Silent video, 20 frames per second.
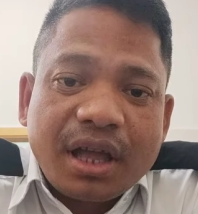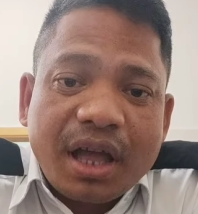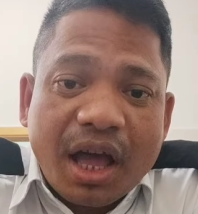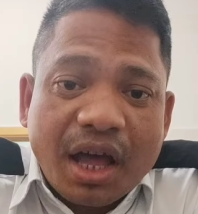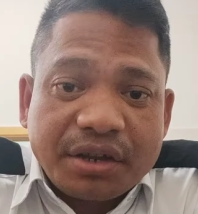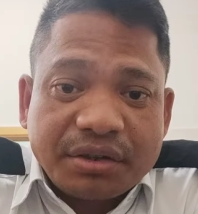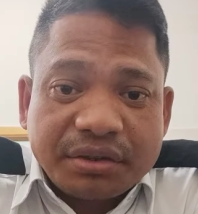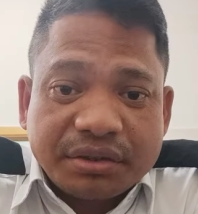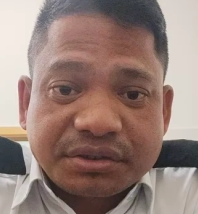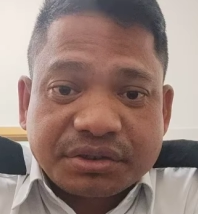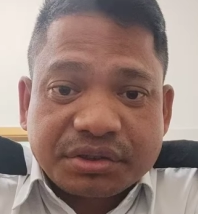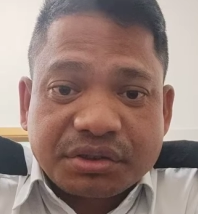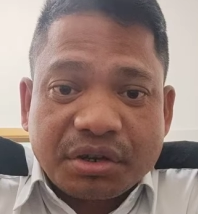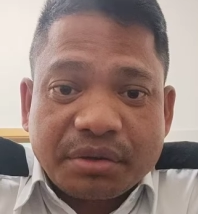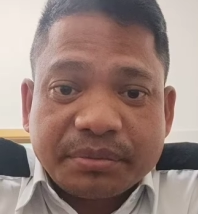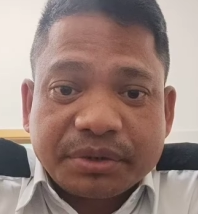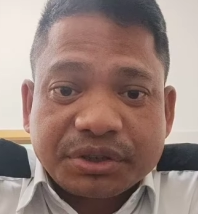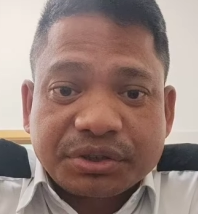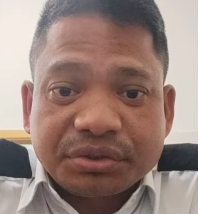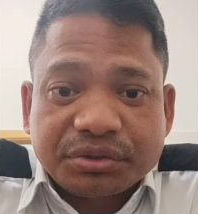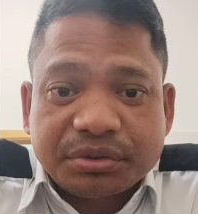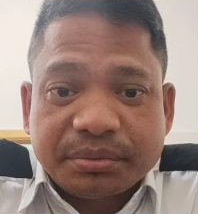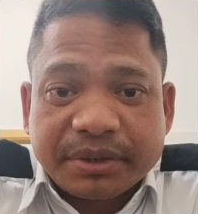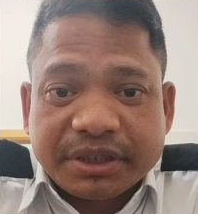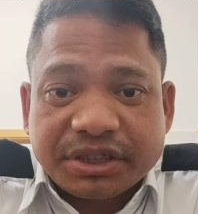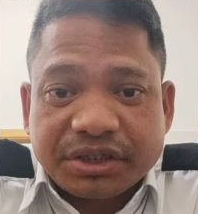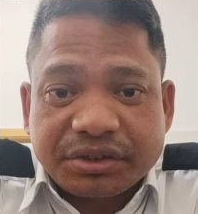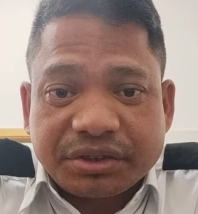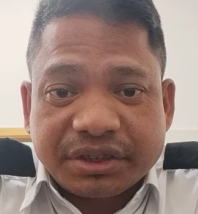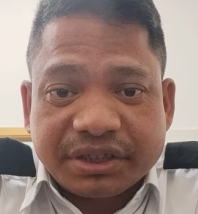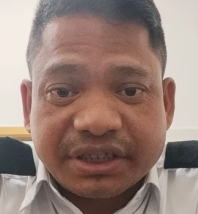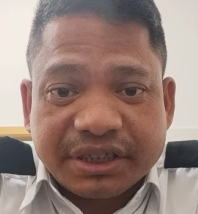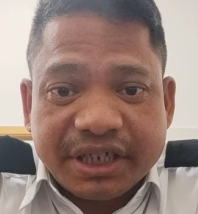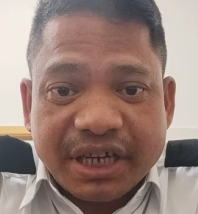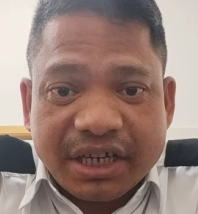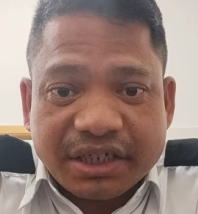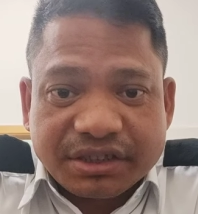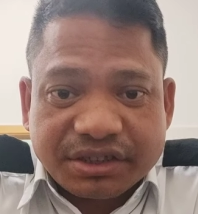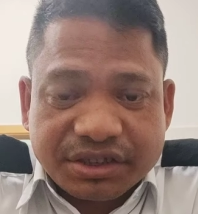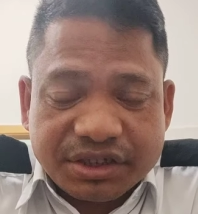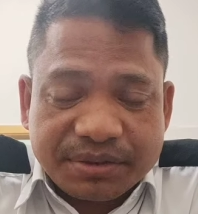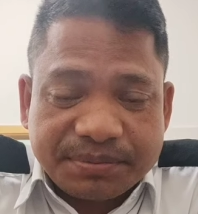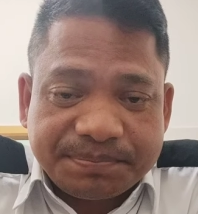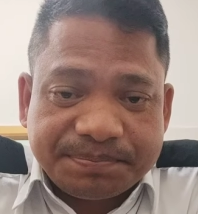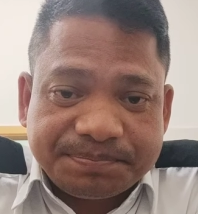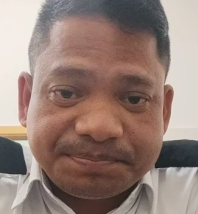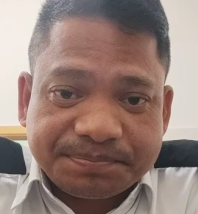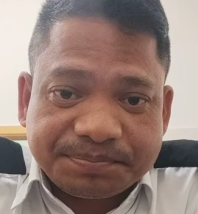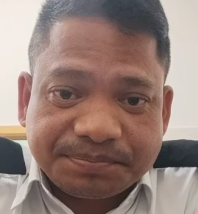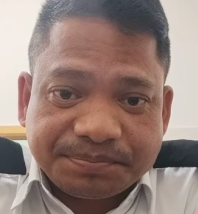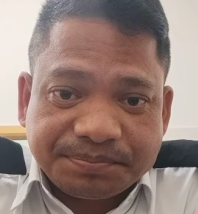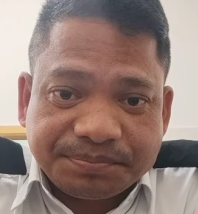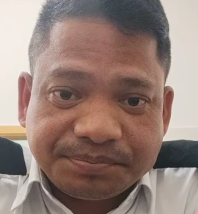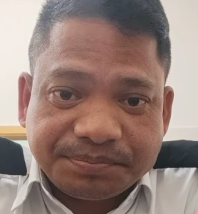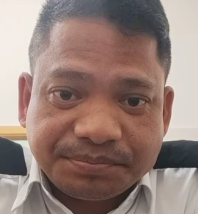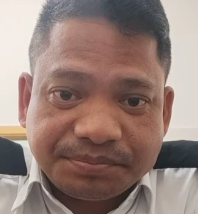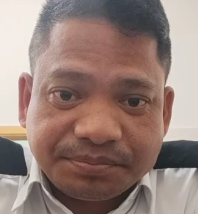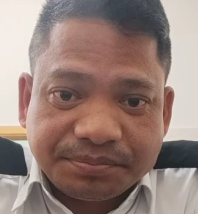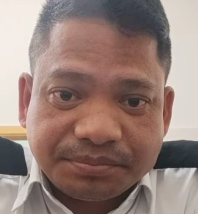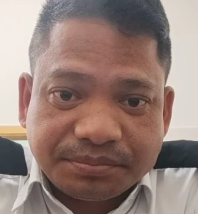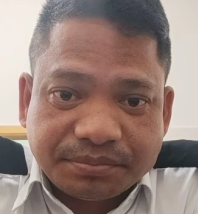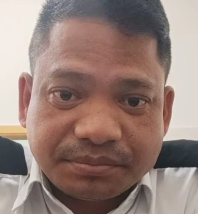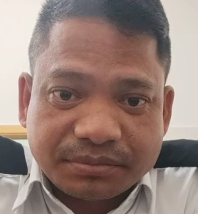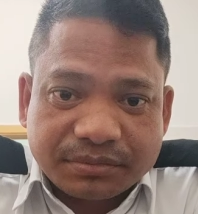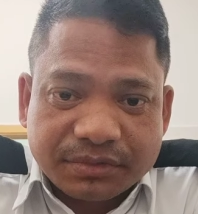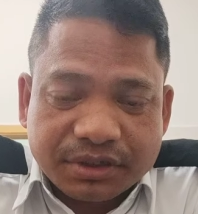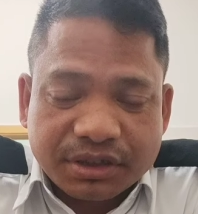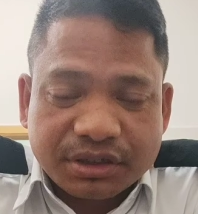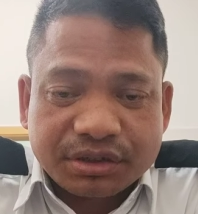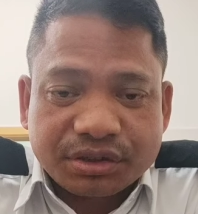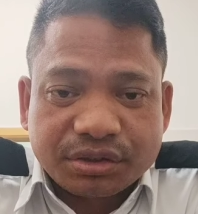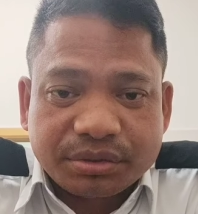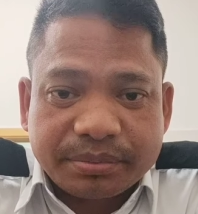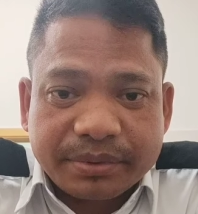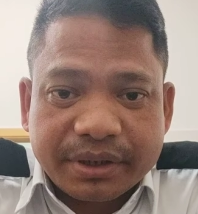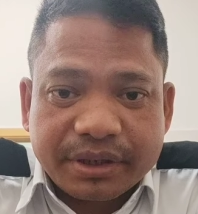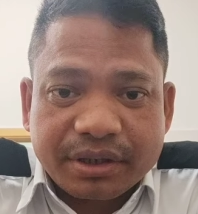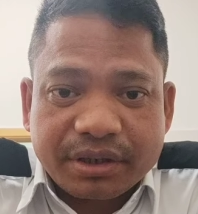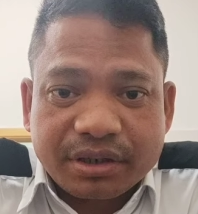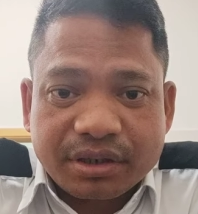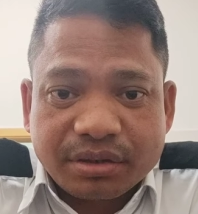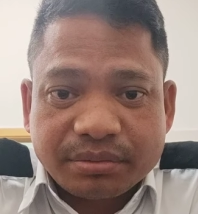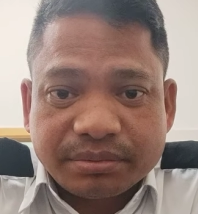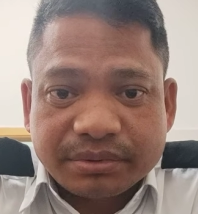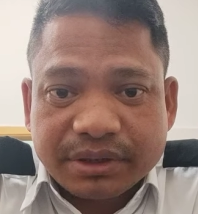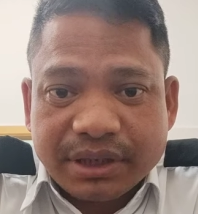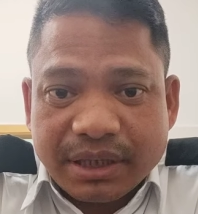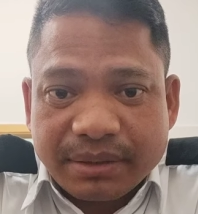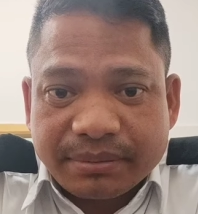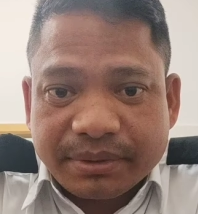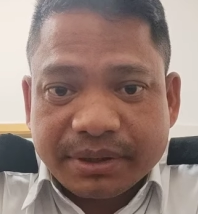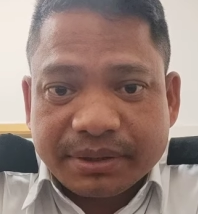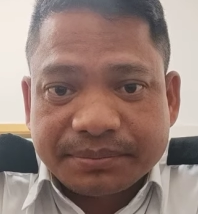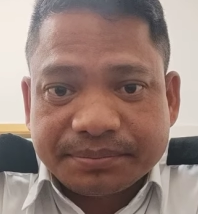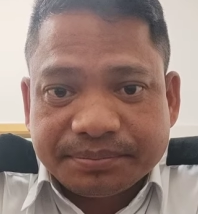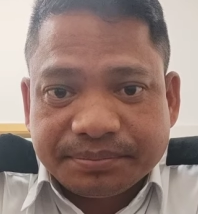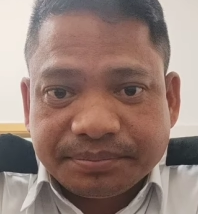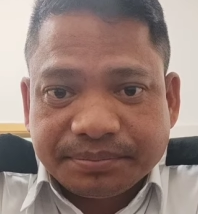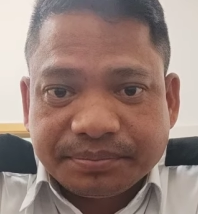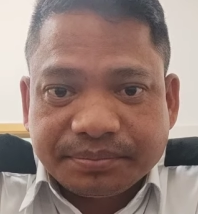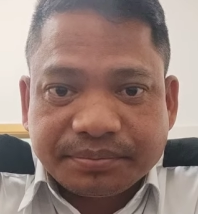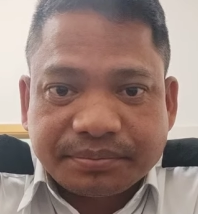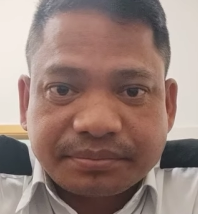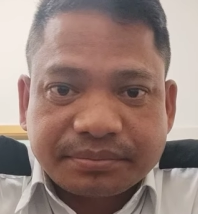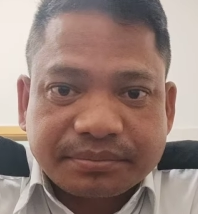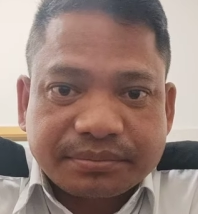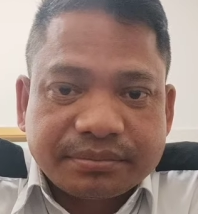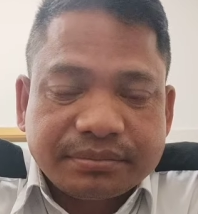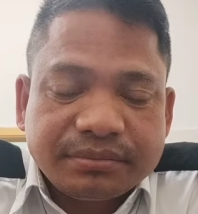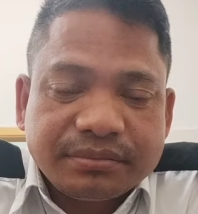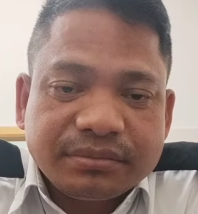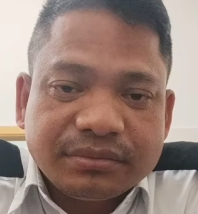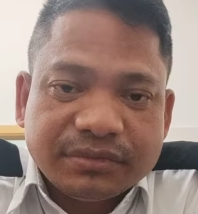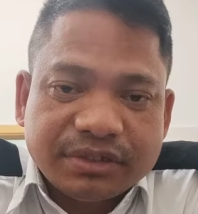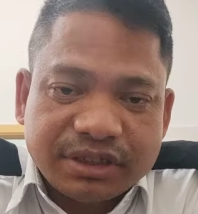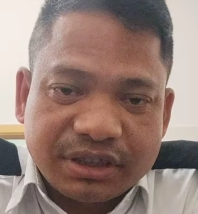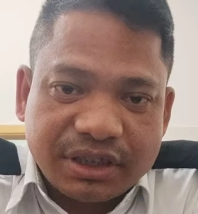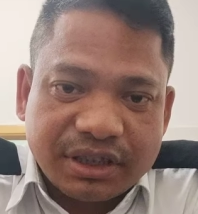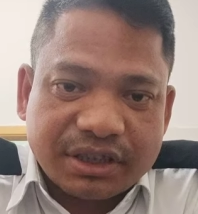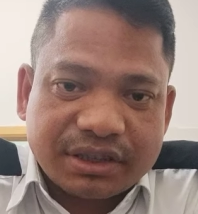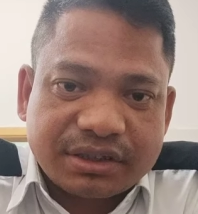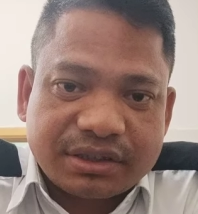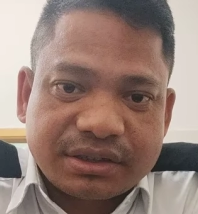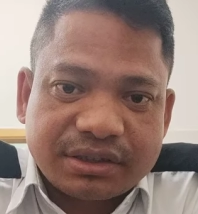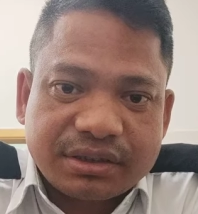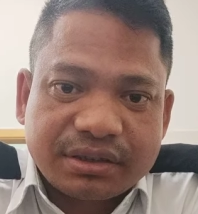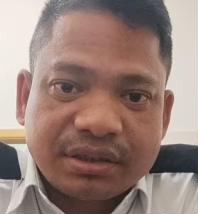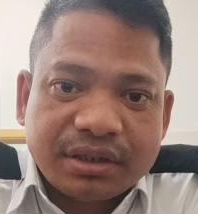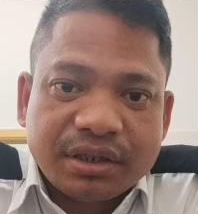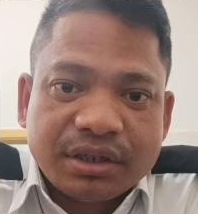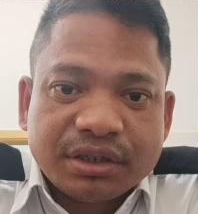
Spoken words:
Are you also coming to Dubai security guard job? In Dubai or Abu Dhabi? Yes.